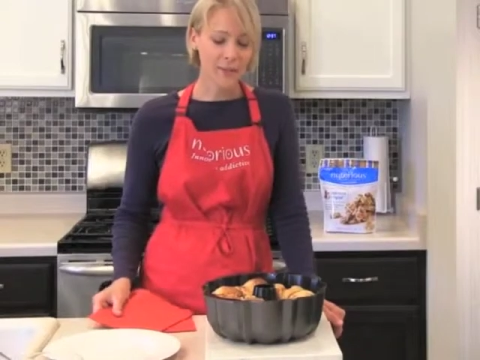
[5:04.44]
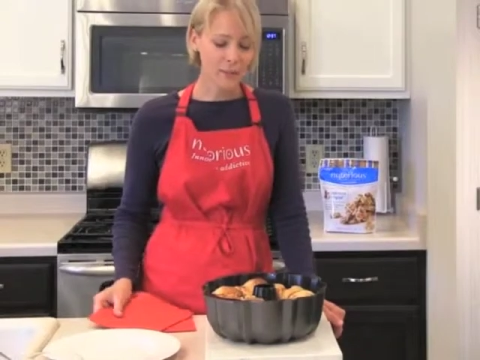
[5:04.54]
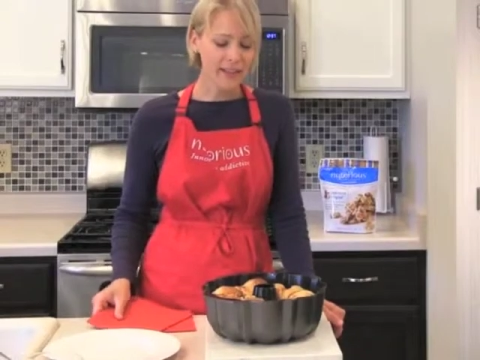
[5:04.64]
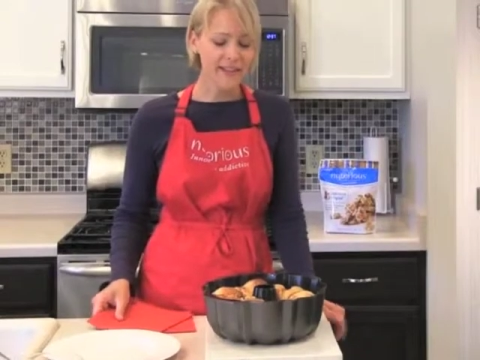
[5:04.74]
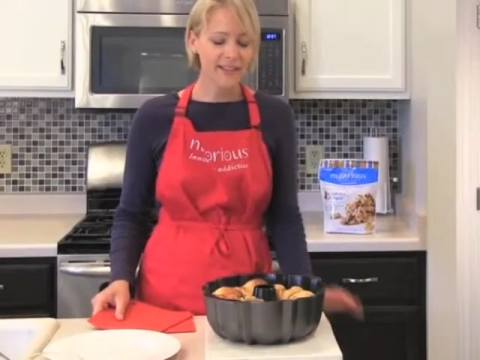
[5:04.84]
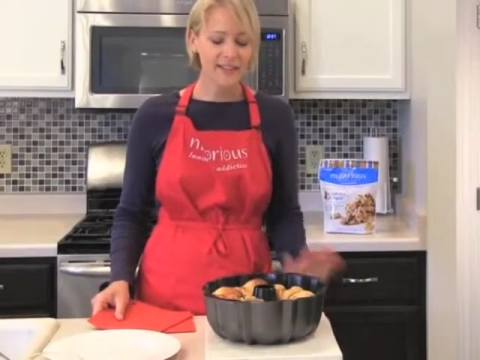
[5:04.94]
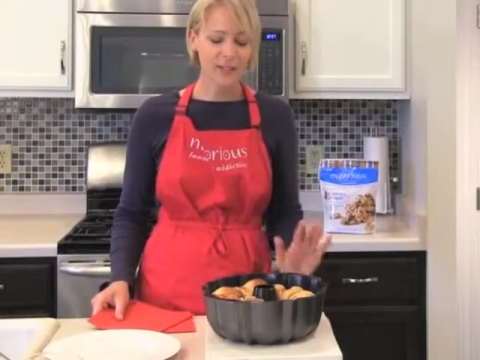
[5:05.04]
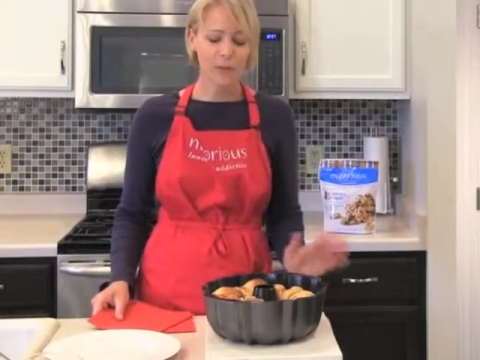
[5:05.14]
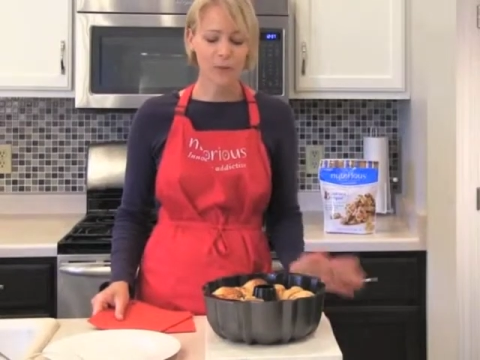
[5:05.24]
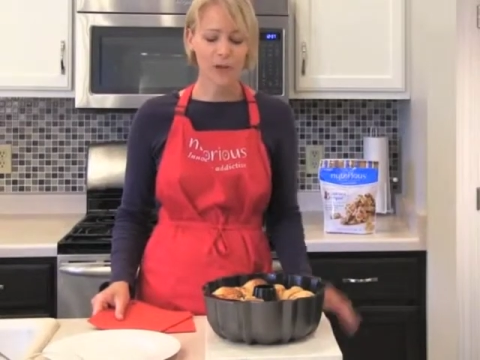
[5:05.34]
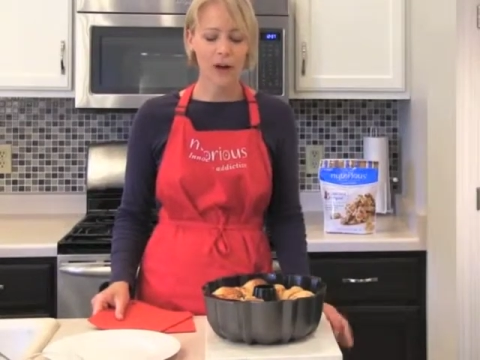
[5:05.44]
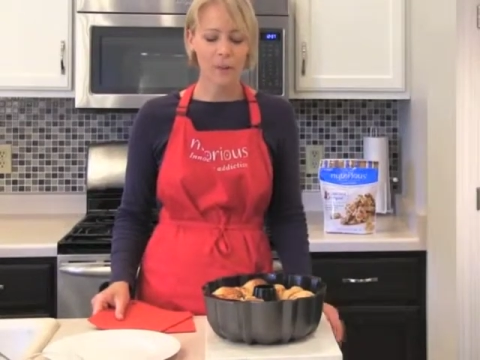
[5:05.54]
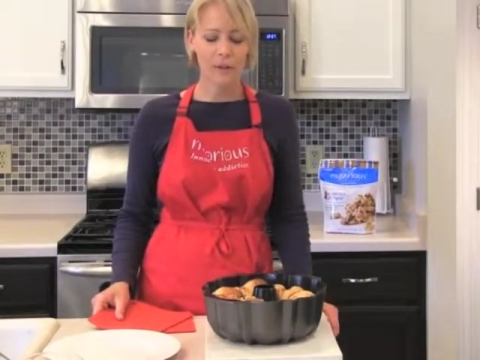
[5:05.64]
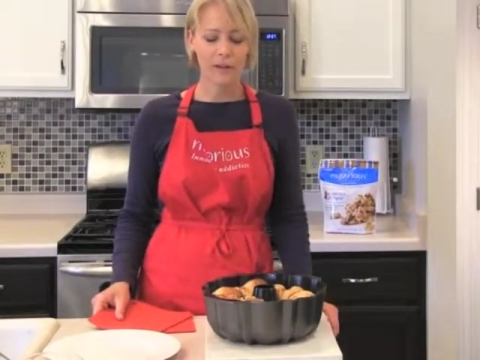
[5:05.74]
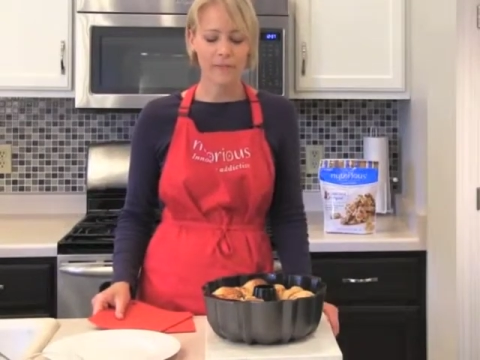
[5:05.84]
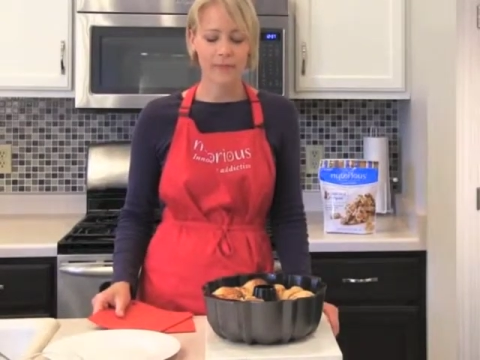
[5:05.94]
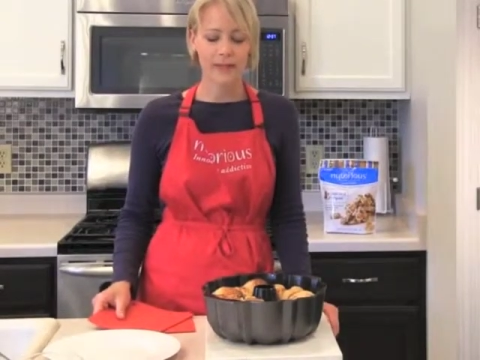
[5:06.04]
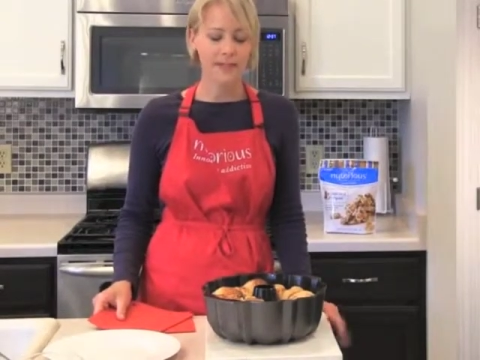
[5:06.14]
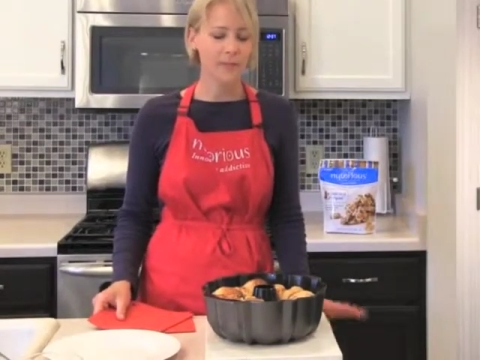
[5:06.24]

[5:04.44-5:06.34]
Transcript: so we let it sit for a couple of minutes.